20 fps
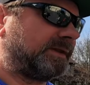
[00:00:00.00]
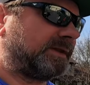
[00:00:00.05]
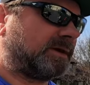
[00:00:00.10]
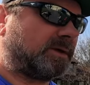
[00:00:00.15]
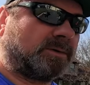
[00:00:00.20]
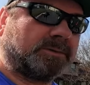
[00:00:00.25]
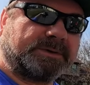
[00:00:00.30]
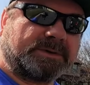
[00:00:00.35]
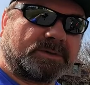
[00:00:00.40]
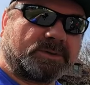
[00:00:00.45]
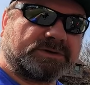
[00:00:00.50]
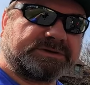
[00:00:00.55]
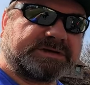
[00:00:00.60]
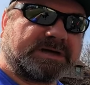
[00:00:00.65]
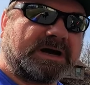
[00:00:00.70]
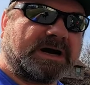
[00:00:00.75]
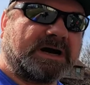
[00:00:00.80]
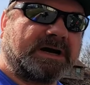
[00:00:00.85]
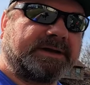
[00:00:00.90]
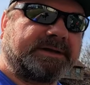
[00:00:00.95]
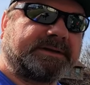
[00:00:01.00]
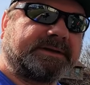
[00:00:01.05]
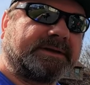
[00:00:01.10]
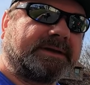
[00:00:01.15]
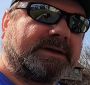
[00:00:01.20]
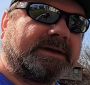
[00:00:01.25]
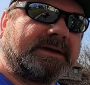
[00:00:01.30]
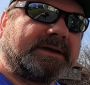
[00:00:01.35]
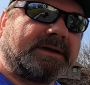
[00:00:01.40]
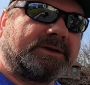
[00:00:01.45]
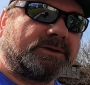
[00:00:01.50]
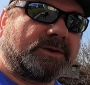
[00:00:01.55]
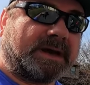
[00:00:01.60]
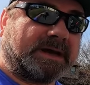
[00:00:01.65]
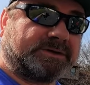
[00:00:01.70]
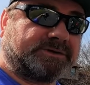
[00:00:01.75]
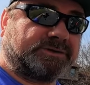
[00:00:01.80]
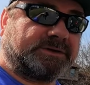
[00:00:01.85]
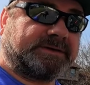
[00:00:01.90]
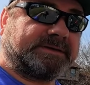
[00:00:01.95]
the owner was kind to
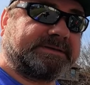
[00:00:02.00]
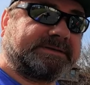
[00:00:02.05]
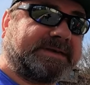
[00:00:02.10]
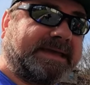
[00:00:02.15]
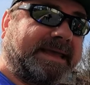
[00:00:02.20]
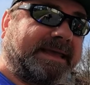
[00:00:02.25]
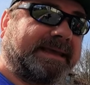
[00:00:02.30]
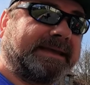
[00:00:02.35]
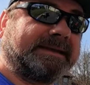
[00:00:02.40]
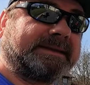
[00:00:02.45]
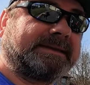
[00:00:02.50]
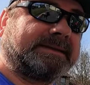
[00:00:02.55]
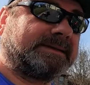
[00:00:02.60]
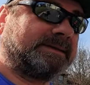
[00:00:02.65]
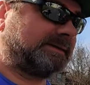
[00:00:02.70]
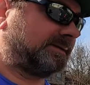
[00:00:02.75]
actually take it